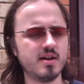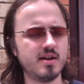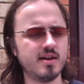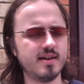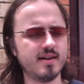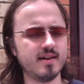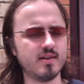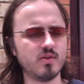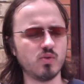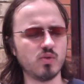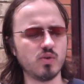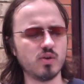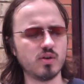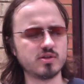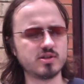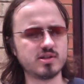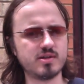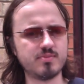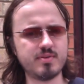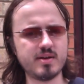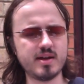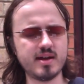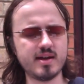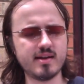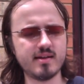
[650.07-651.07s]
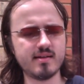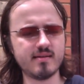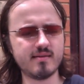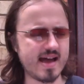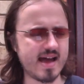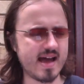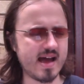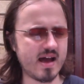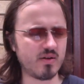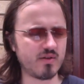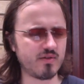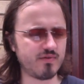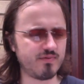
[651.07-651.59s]
It all looks a bit
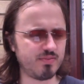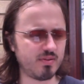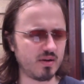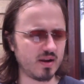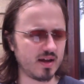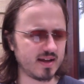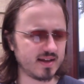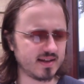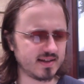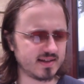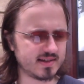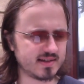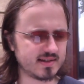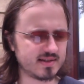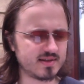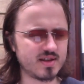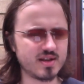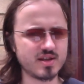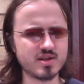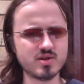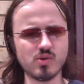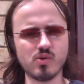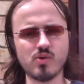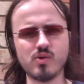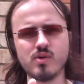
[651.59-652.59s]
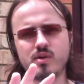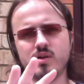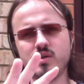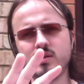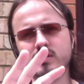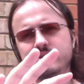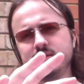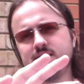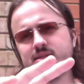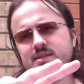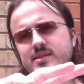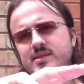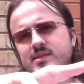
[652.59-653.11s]
out of place. The door
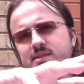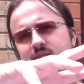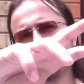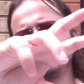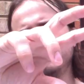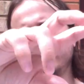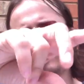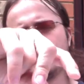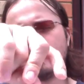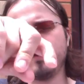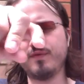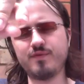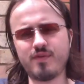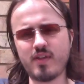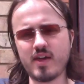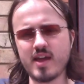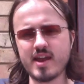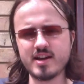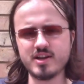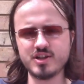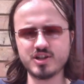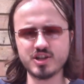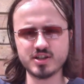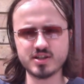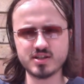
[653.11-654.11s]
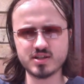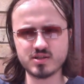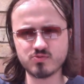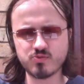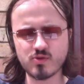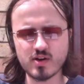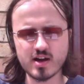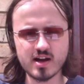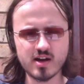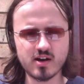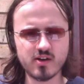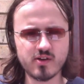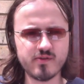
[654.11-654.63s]
is off the hinges as
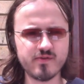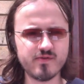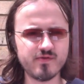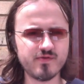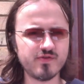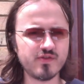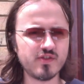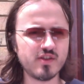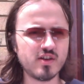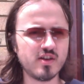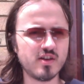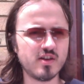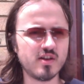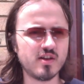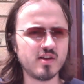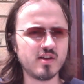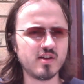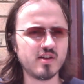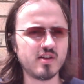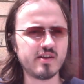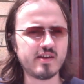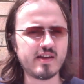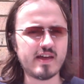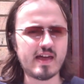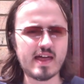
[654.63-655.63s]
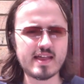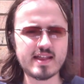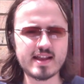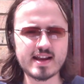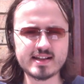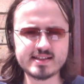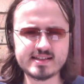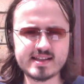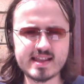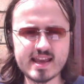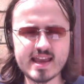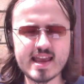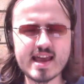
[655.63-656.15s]
well. And
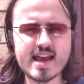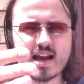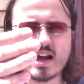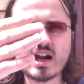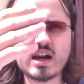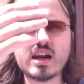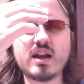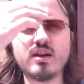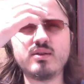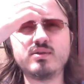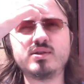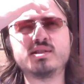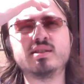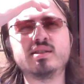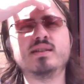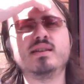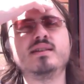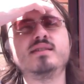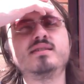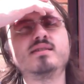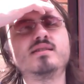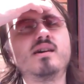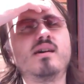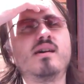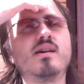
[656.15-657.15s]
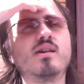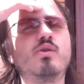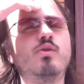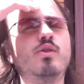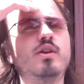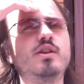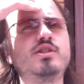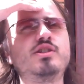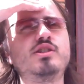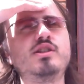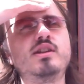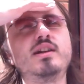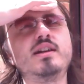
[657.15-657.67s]
as they get closer, they start
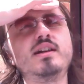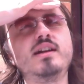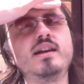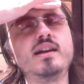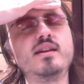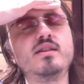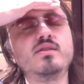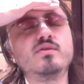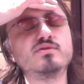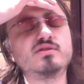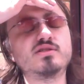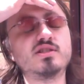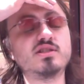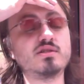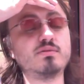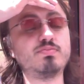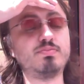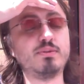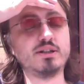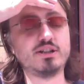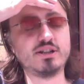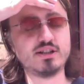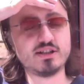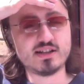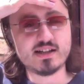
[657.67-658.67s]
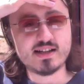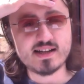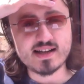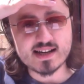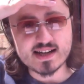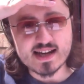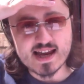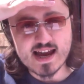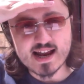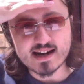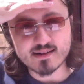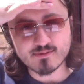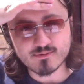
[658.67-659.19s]
questioning Lindell suspiciously
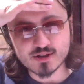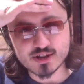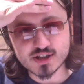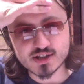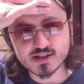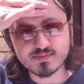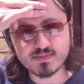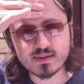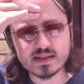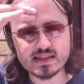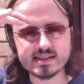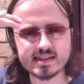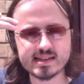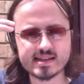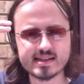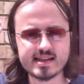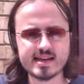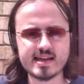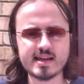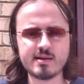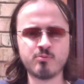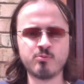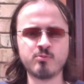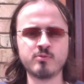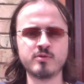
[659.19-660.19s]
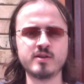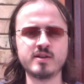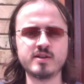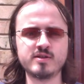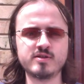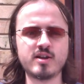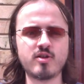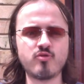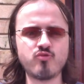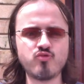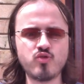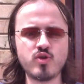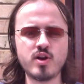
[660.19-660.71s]
again, which has been the theme.
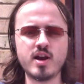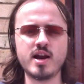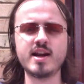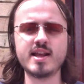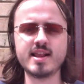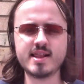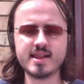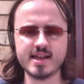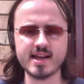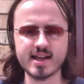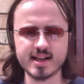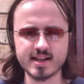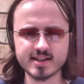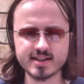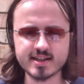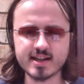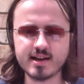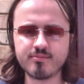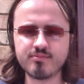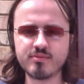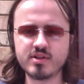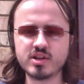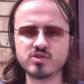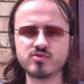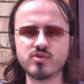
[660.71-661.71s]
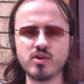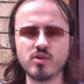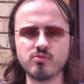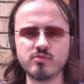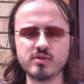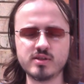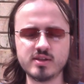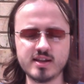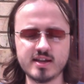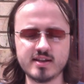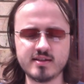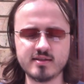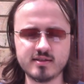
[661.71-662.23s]
They really think something's wrong with
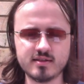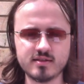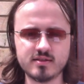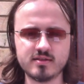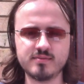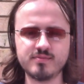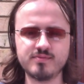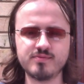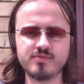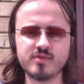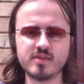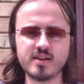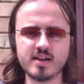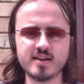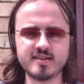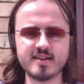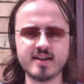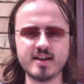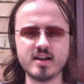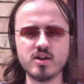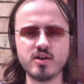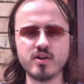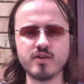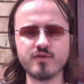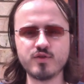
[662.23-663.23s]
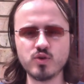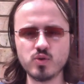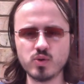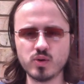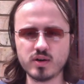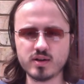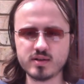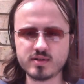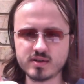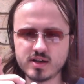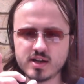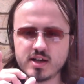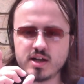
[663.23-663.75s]
Lindell. They say, look,
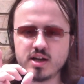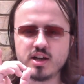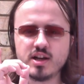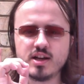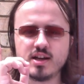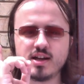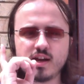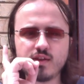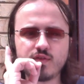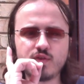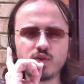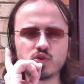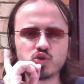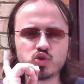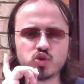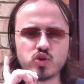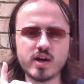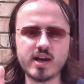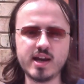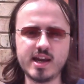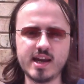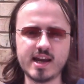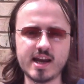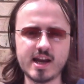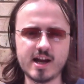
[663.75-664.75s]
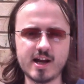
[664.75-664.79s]
if you're tricking